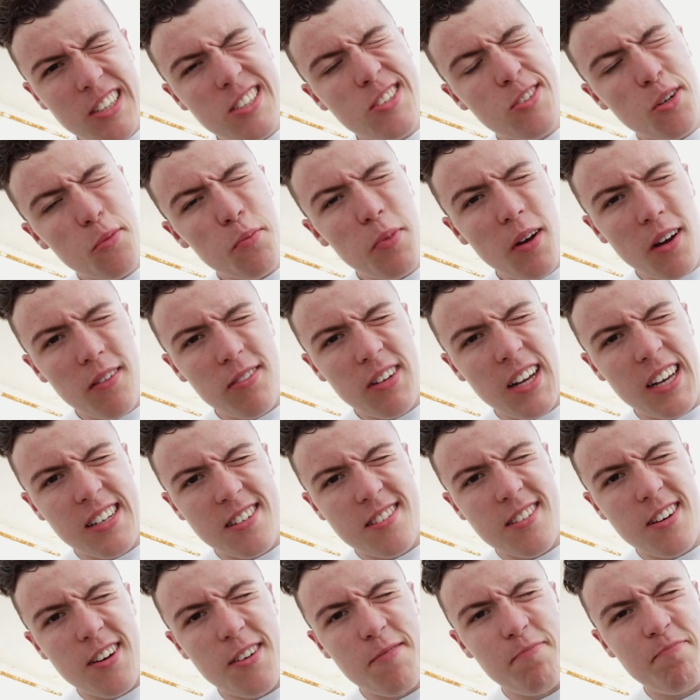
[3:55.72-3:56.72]
got to jump off
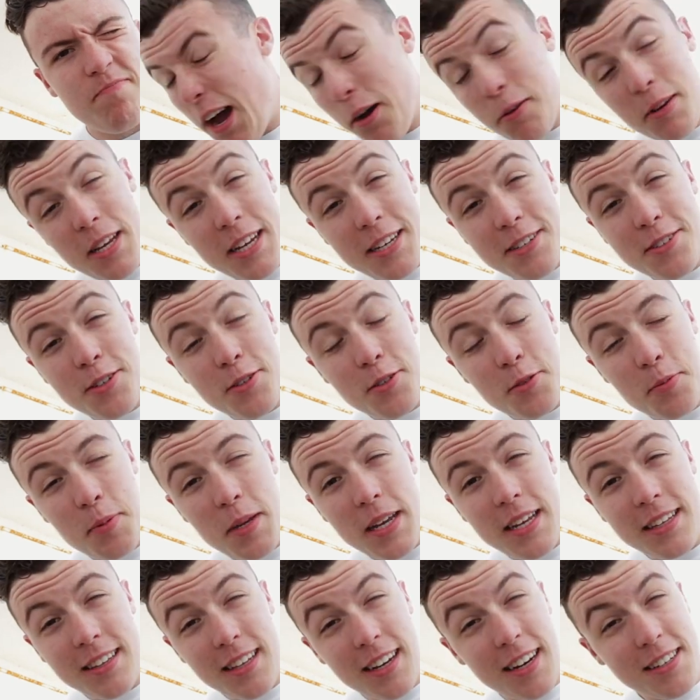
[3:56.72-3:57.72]
last time. Only issues
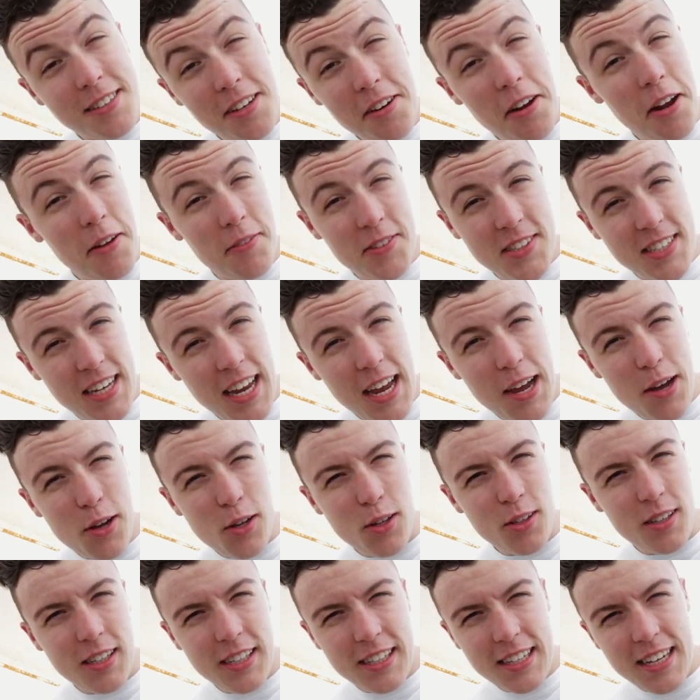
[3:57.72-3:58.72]
being that I don't have a
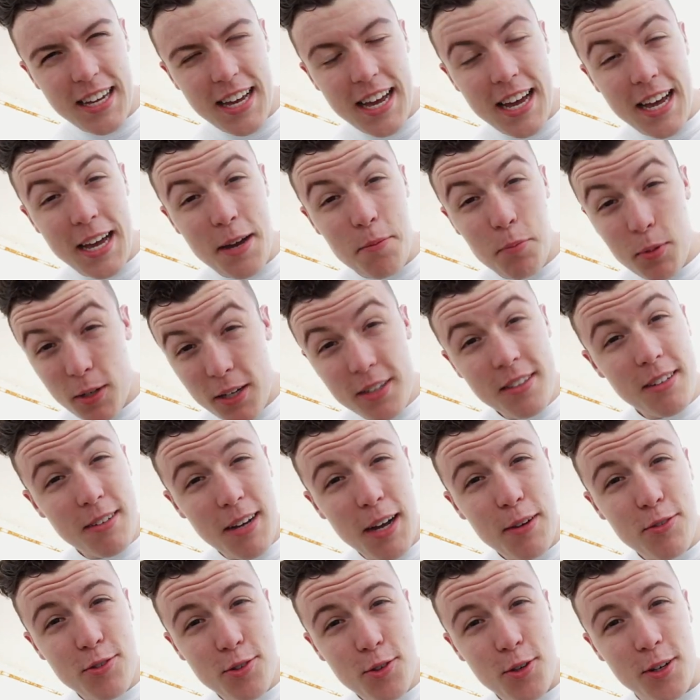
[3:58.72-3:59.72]
towel, but I do have